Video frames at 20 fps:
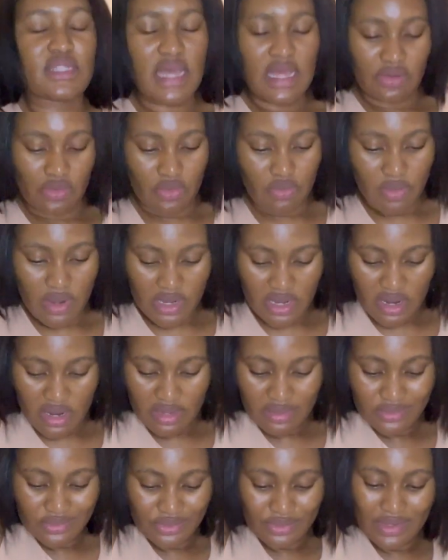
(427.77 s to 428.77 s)
I don't want to
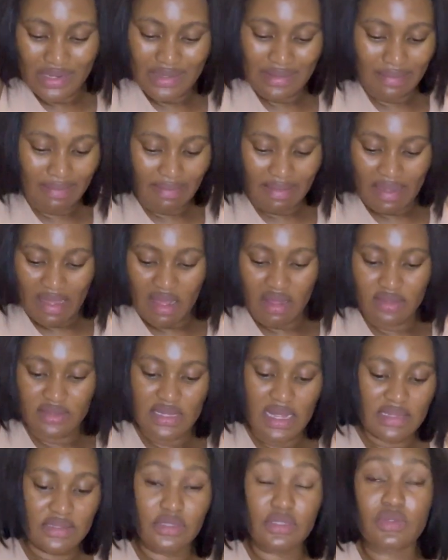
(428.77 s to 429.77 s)
do anything else.
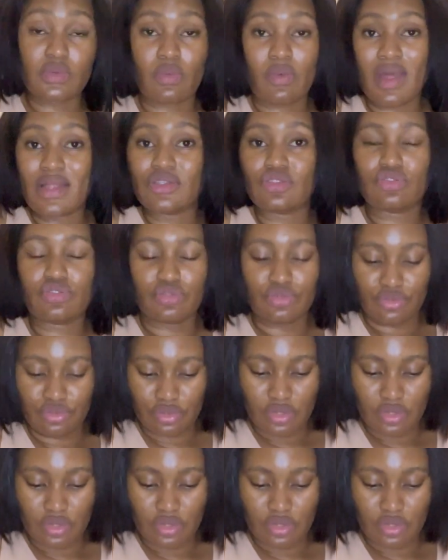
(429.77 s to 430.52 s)
I just want to